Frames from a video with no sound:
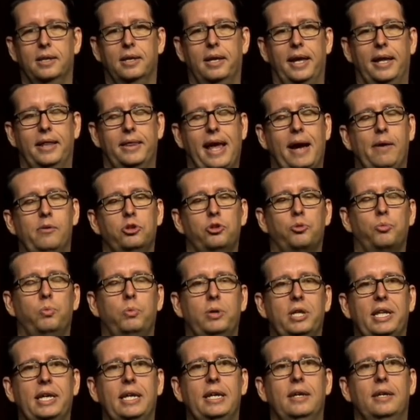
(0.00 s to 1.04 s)
And that was
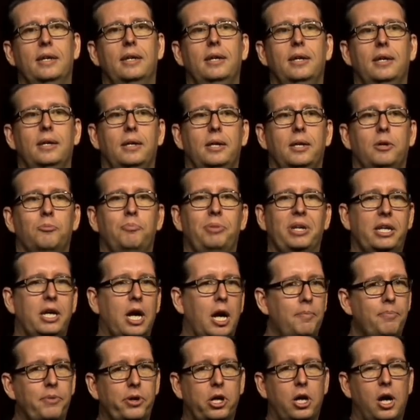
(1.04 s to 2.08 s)
really
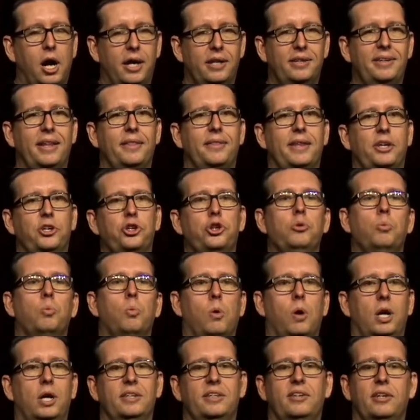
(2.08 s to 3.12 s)
become the content that you
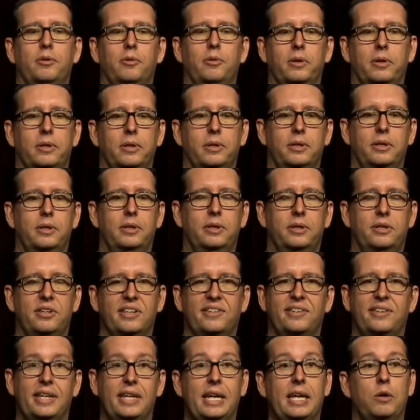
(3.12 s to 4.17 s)
want to
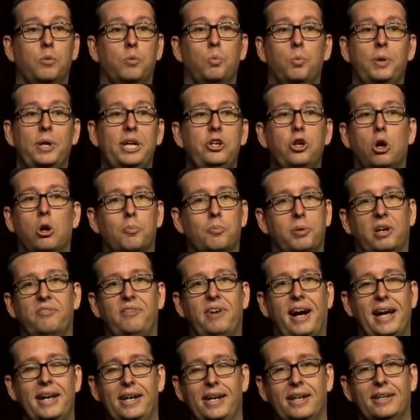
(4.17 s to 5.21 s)
see. We don't
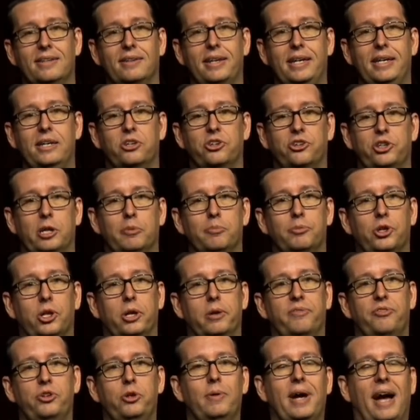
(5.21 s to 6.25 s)
provide it as leadership. So
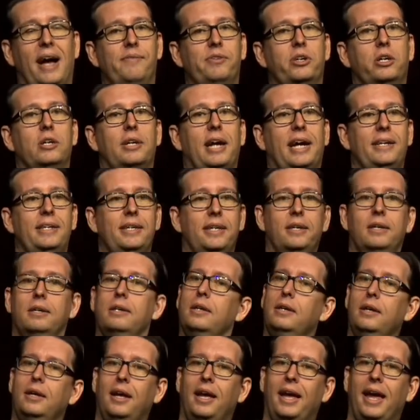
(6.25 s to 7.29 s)
if you have a good idea
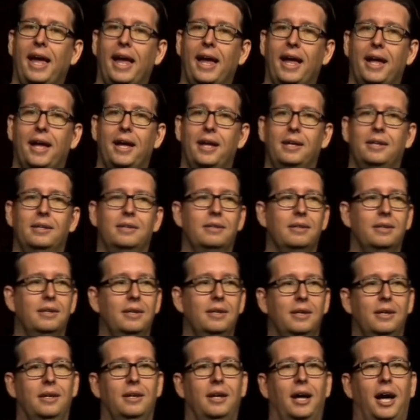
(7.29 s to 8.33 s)
and
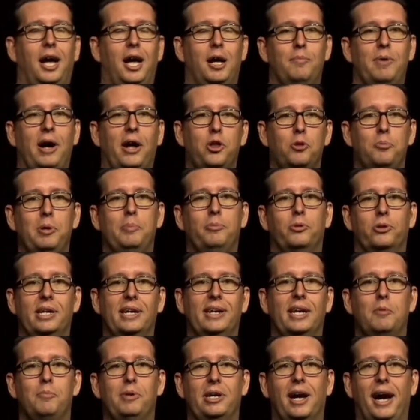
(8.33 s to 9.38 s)
other people can
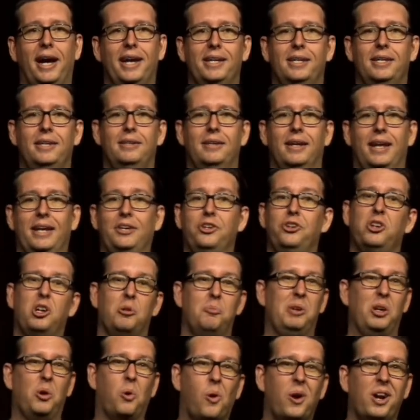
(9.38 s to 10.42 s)
get behind it and you can
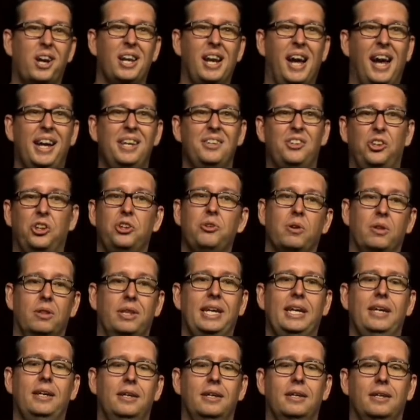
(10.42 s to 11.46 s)
be organized and you can
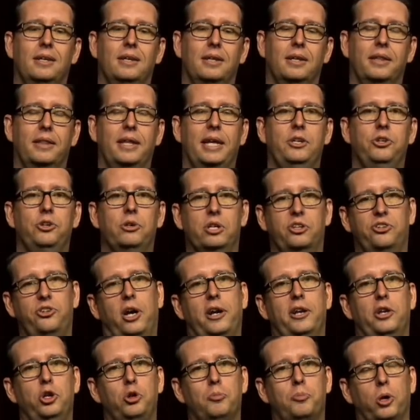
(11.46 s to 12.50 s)
lead, then you can start
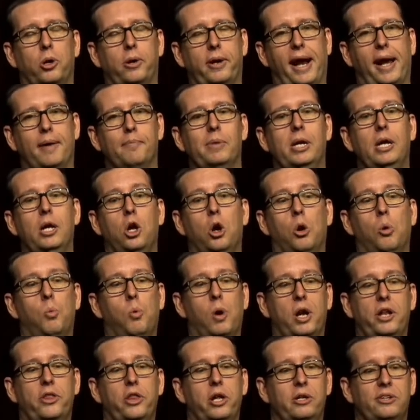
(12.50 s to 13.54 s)
a new program.
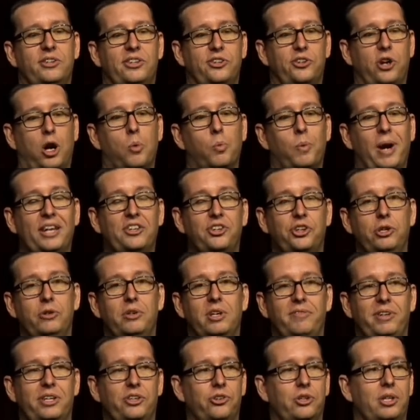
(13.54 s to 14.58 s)
One of those is our rescue
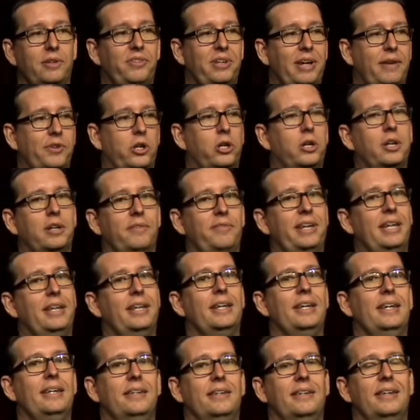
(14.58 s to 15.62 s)
division. If you haven't heard of it,
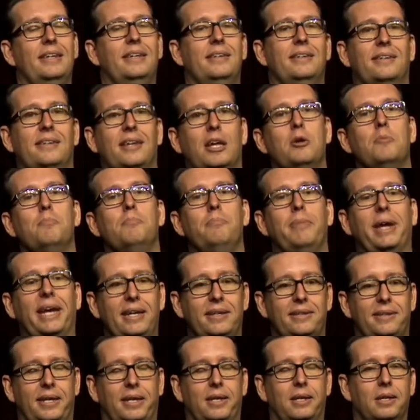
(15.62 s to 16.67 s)
it is
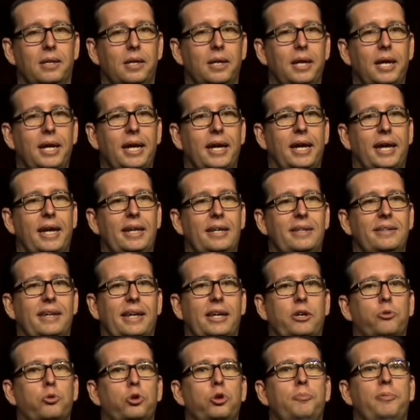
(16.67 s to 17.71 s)
amazing. It is a
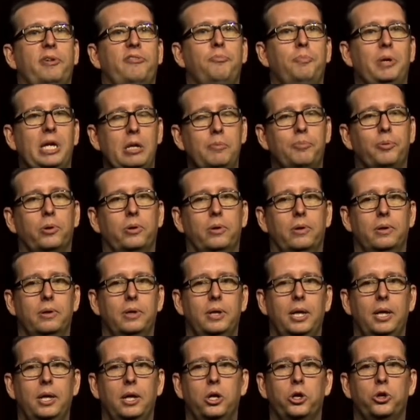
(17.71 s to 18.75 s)
group of people
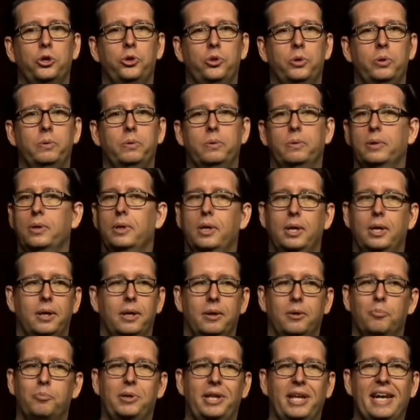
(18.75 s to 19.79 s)
who
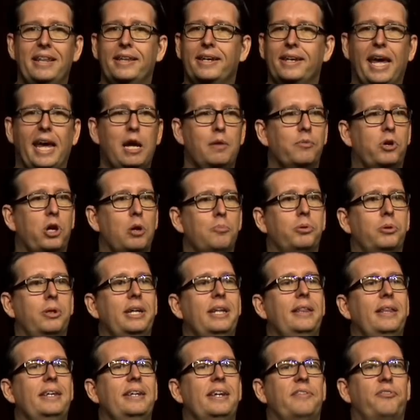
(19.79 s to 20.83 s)
play the game
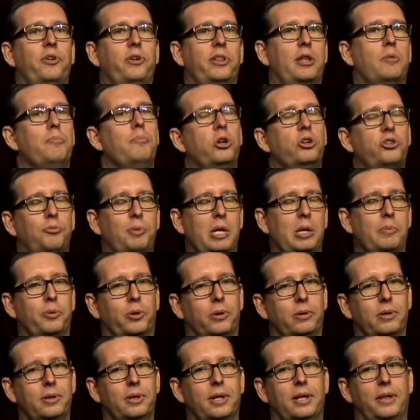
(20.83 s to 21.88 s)
completely different than most
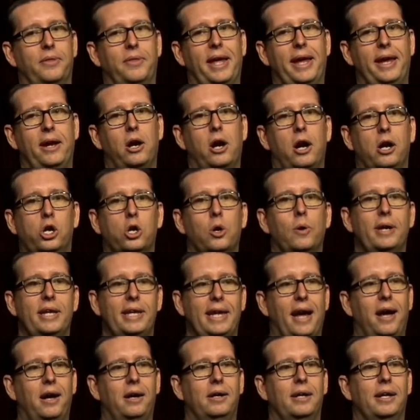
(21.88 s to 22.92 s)
people. They are going
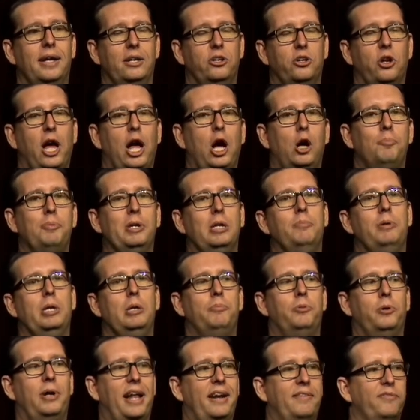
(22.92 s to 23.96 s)
out and helping
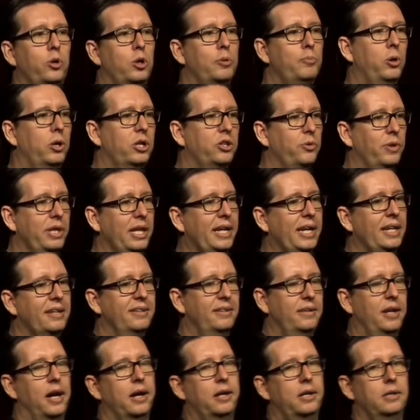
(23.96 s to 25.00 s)
people out of wormholes when they get
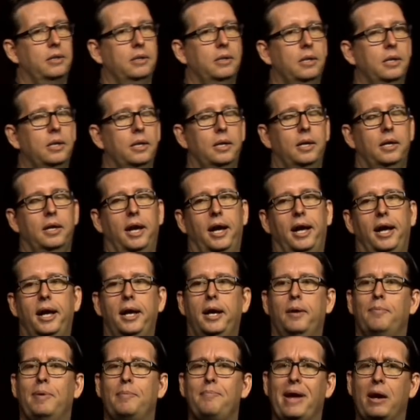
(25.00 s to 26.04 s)
stuck. I
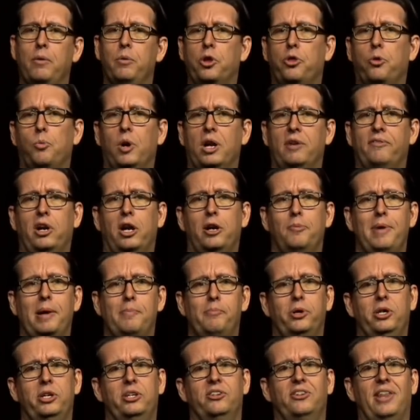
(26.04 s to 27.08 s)
met with one of our
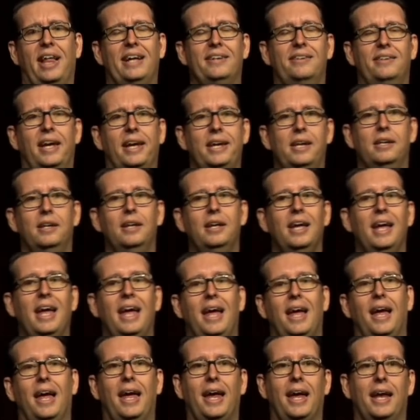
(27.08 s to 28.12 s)
members last night,
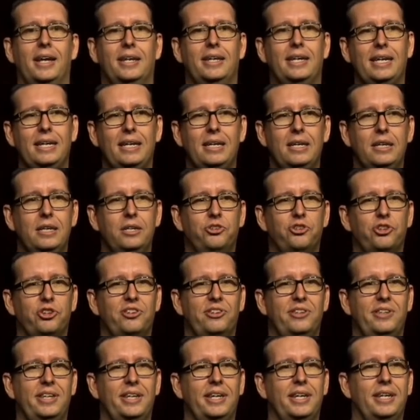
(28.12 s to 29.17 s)
and he
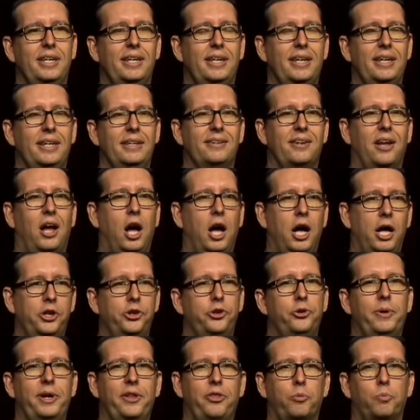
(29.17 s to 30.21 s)
just did his
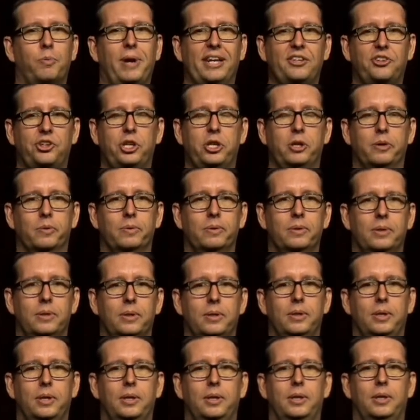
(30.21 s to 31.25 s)
100th rescue.
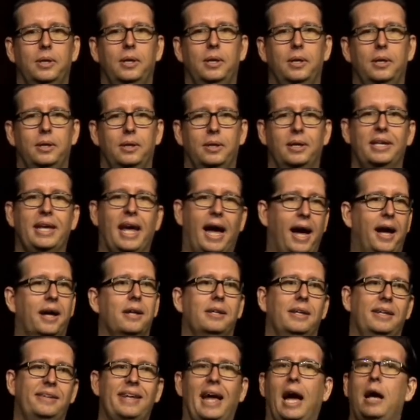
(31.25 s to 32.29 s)
Yeah,
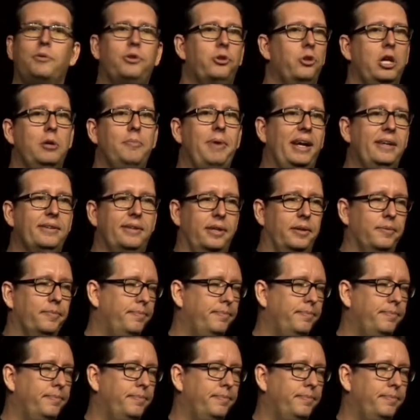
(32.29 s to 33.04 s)
it's absolutely amazing.